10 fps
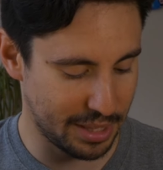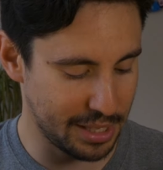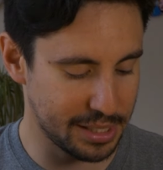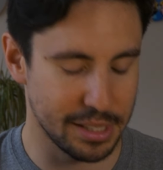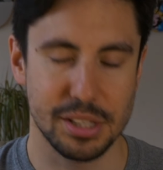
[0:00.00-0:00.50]

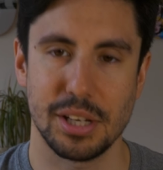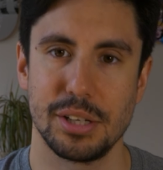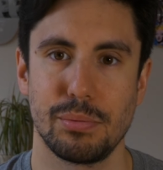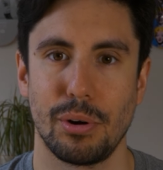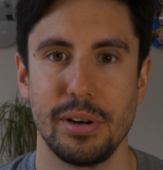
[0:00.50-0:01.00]
These
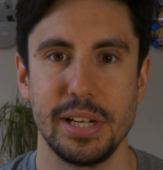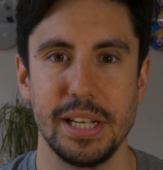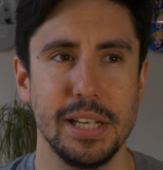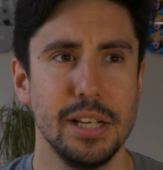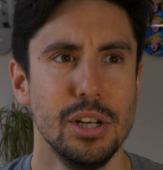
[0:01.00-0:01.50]
inserts were
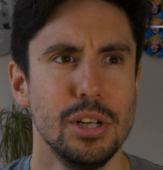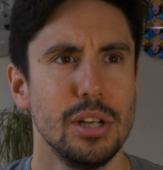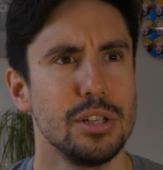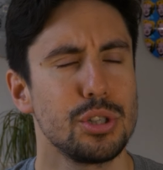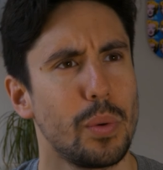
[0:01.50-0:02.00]
only
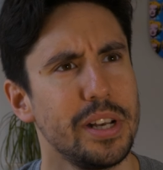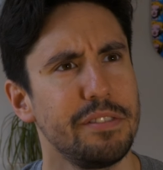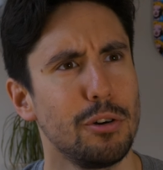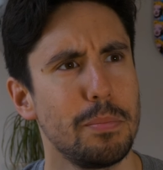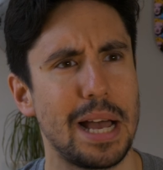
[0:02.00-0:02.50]

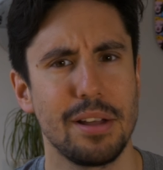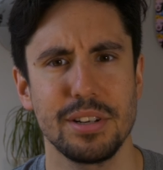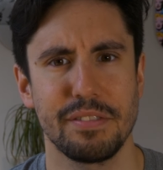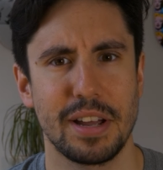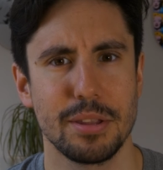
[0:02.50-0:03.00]
£24
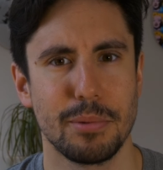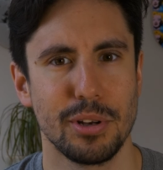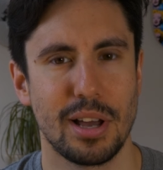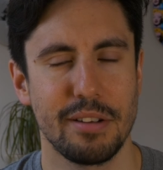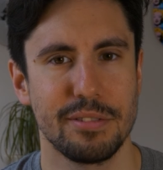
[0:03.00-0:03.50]
I found them
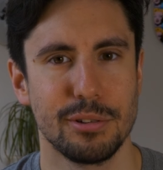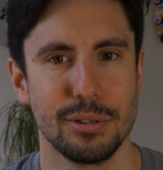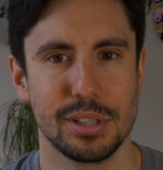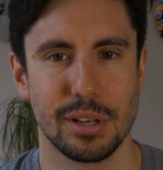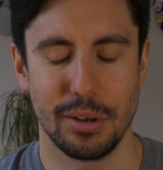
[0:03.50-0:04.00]
online
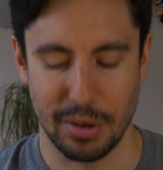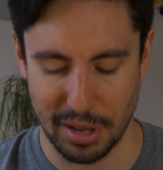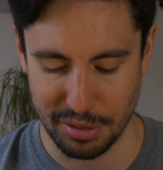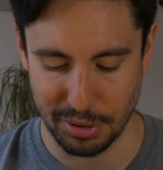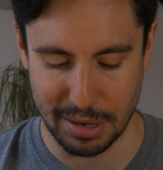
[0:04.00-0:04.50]
for, so
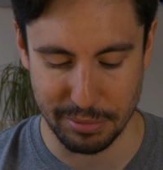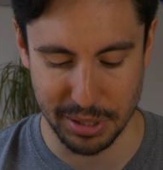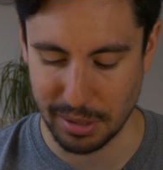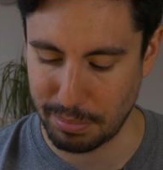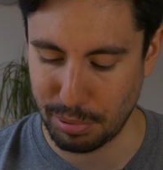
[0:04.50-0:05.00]
I thought that was a